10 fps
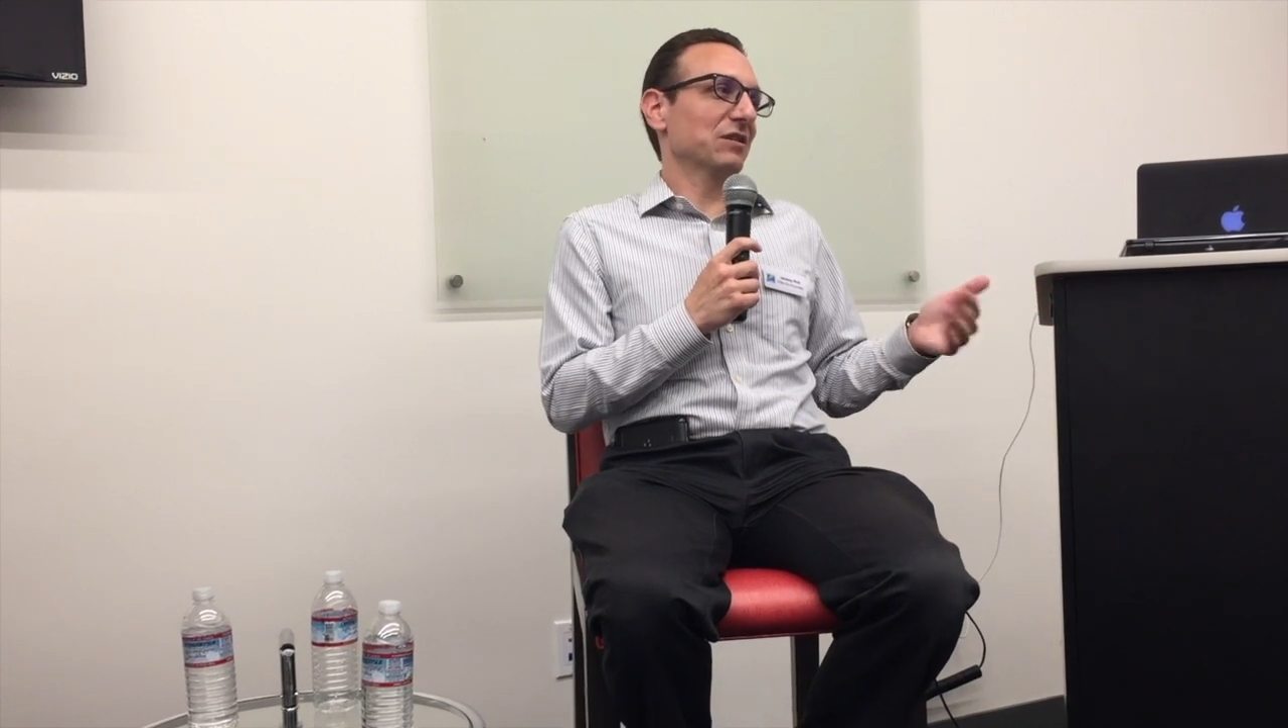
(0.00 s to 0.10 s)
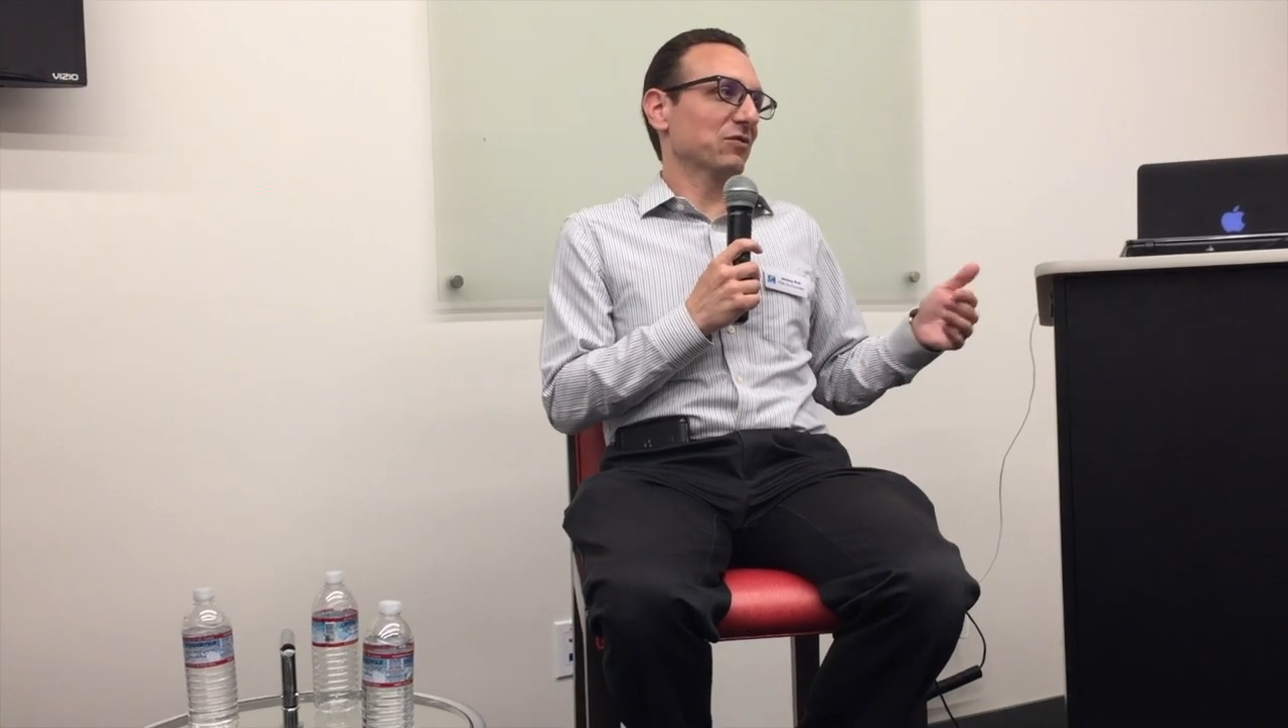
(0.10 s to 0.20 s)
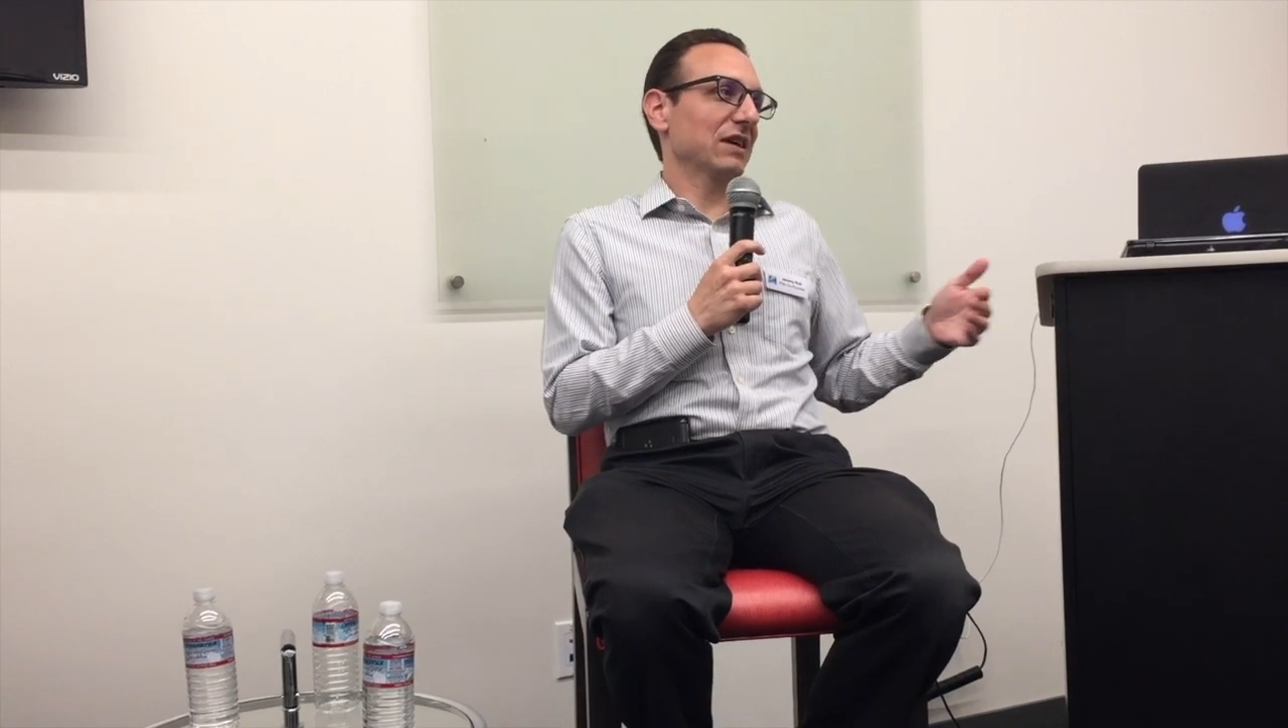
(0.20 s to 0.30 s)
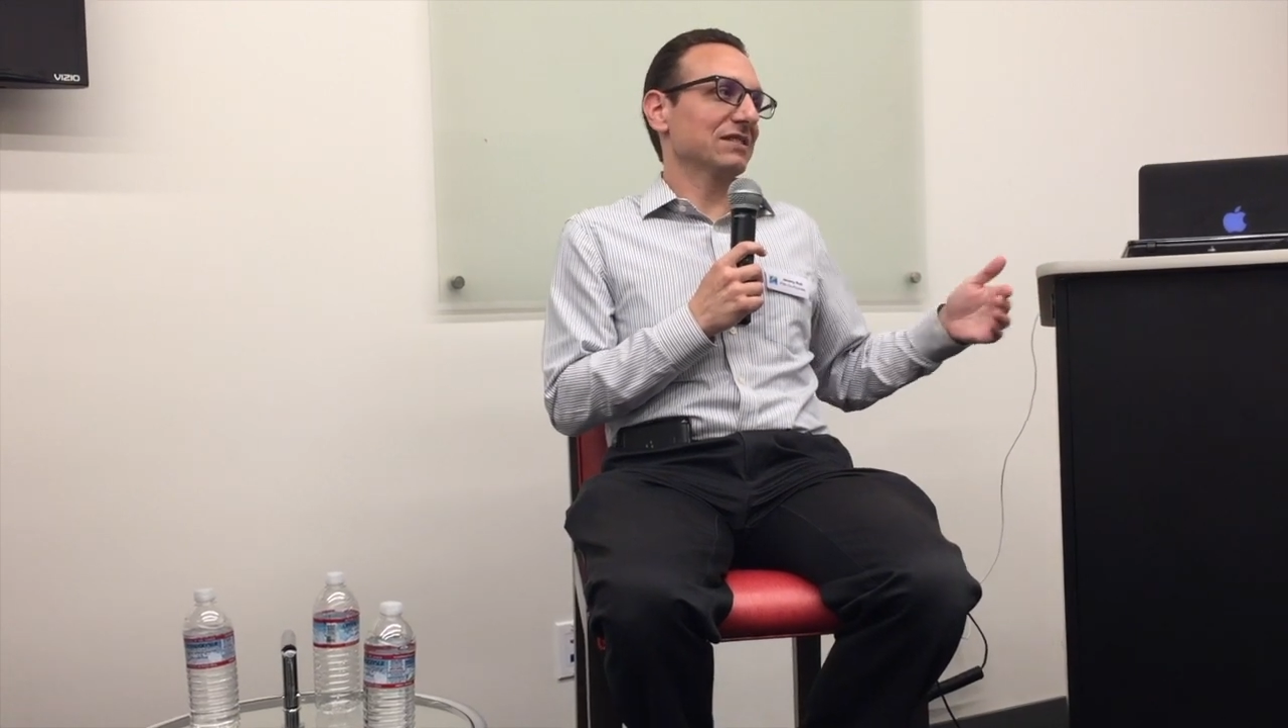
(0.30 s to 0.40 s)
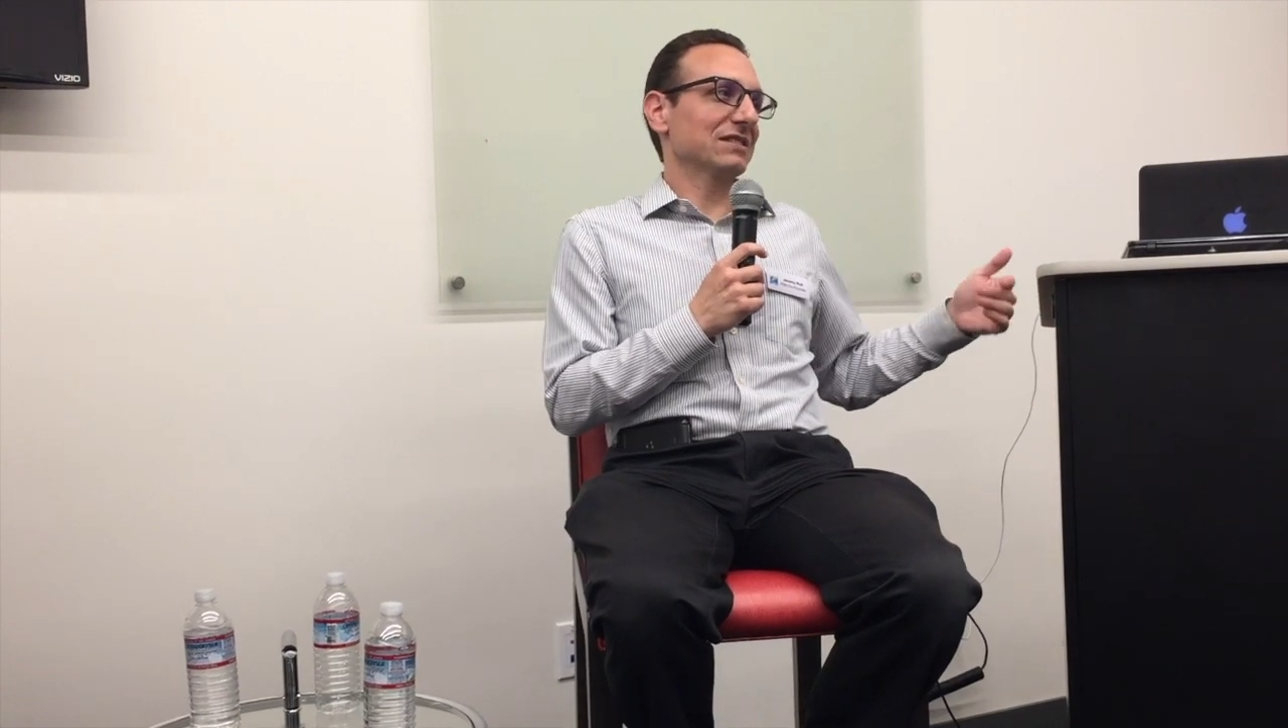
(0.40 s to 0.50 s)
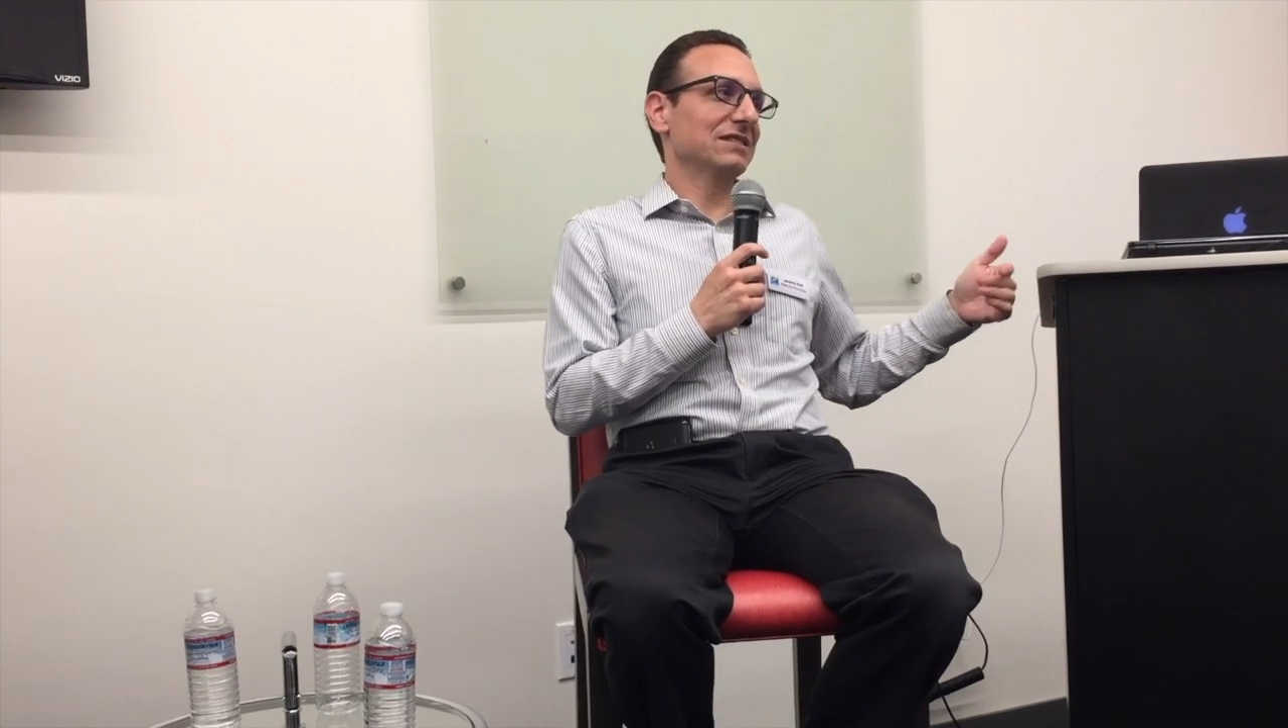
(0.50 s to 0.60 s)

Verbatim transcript: your friend's